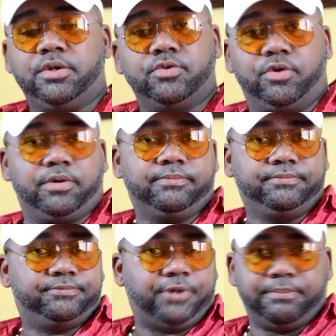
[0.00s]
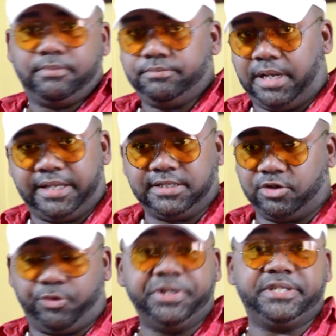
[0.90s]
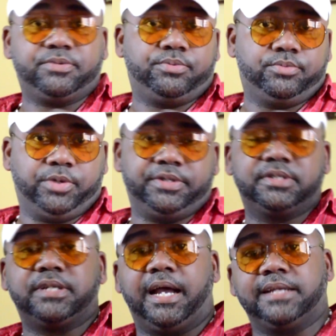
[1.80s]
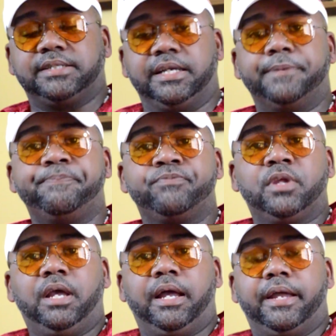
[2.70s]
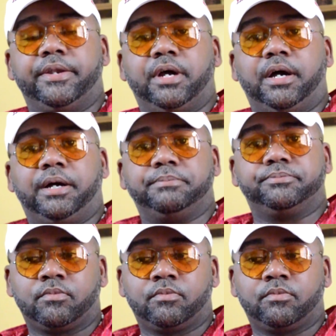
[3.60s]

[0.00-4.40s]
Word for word: you're from, I guess, Greece, where this guy said, and um,